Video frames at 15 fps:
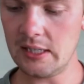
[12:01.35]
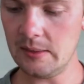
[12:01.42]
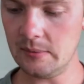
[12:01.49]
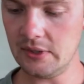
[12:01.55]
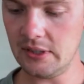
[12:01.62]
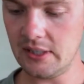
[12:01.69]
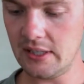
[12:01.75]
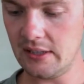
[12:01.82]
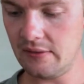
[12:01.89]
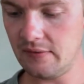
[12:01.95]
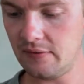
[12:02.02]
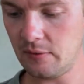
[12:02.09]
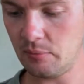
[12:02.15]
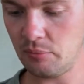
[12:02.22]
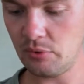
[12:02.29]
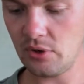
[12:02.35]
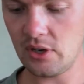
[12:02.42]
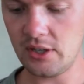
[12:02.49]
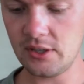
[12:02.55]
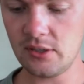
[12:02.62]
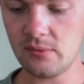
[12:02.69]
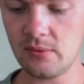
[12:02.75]
I believe, a
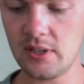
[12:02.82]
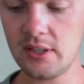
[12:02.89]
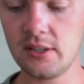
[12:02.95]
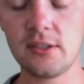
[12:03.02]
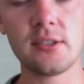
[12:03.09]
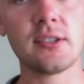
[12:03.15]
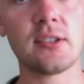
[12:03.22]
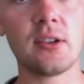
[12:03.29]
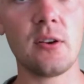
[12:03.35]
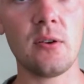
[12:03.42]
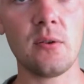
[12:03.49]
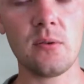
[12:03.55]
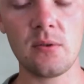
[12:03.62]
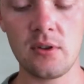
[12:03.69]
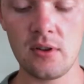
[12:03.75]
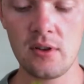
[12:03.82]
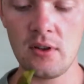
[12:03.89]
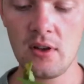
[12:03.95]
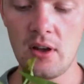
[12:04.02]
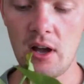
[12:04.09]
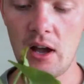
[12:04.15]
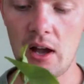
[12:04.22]
bronze one. So
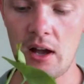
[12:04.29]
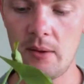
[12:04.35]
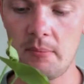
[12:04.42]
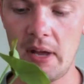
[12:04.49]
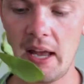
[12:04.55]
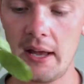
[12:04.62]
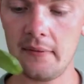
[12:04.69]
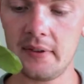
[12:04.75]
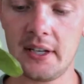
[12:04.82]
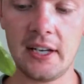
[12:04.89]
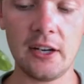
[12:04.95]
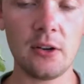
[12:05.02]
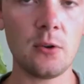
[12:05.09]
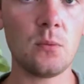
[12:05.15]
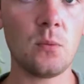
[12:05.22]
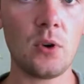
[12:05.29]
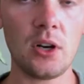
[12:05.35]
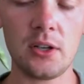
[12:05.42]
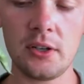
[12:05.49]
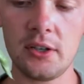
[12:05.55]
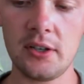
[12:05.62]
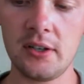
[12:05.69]
I have it here in
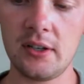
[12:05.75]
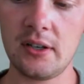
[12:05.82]
water.